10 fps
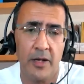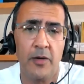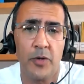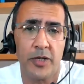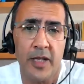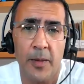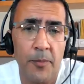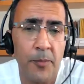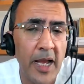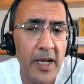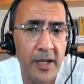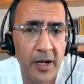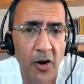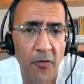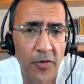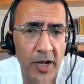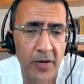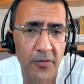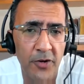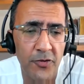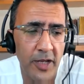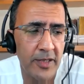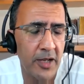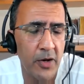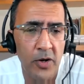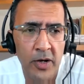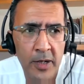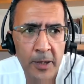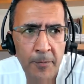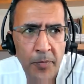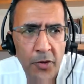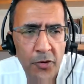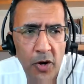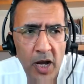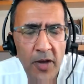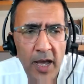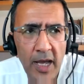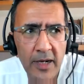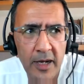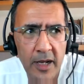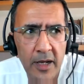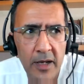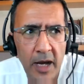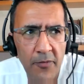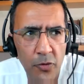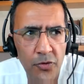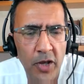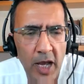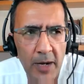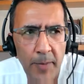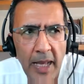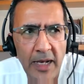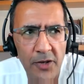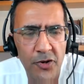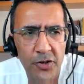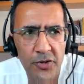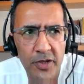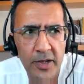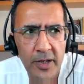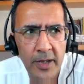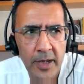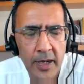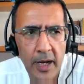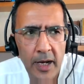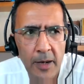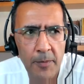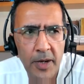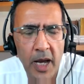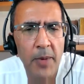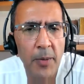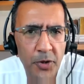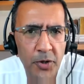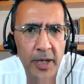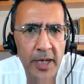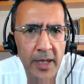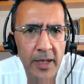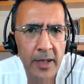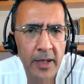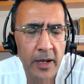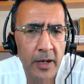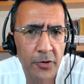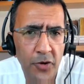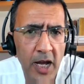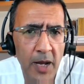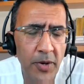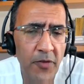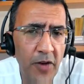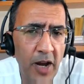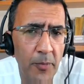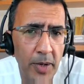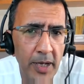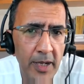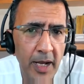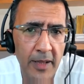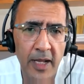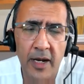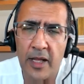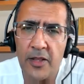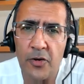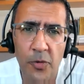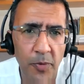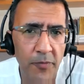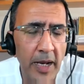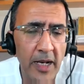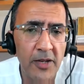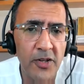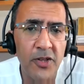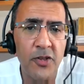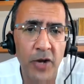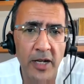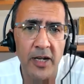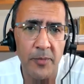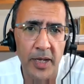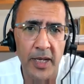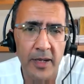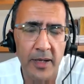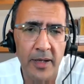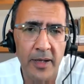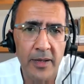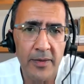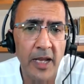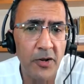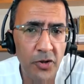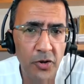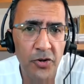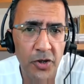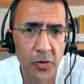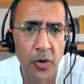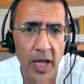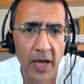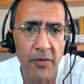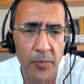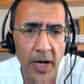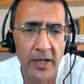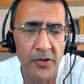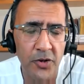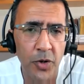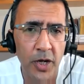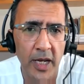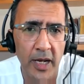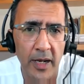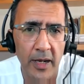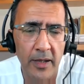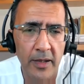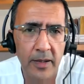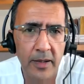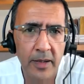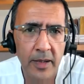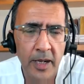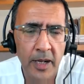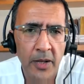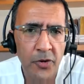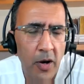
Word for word: which is a blatant conflict of interest. So, so I've had, uh, I've also had managers um, come up to me, try and befriend me, and then another group of managers threaten me, saying, "Do you still want to have a practice to work in?" So